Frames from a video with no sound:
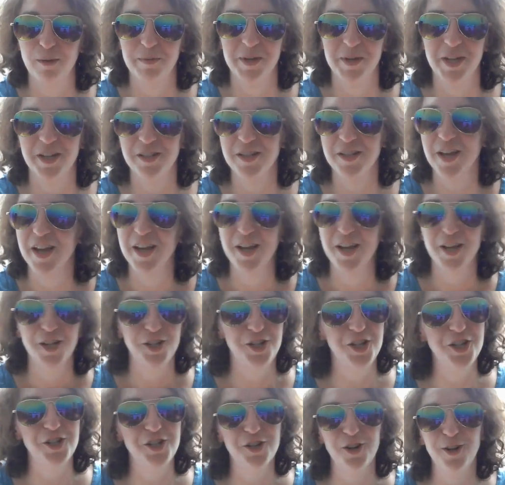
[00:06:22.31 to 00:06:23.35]
because
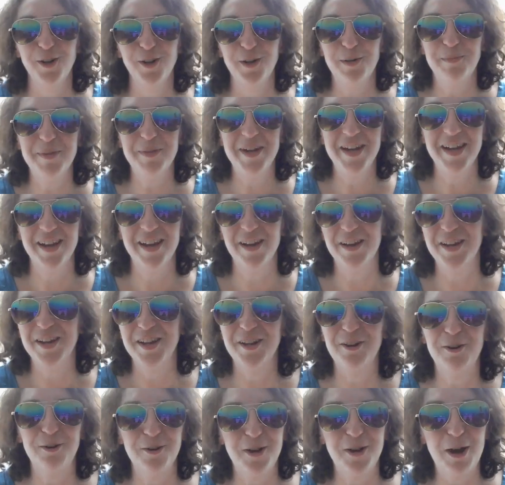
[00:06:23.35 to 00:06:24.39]
she turned to me,
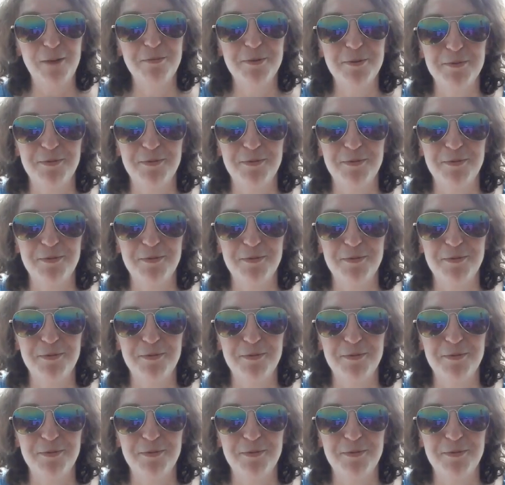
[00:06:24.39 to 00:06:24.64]
a couple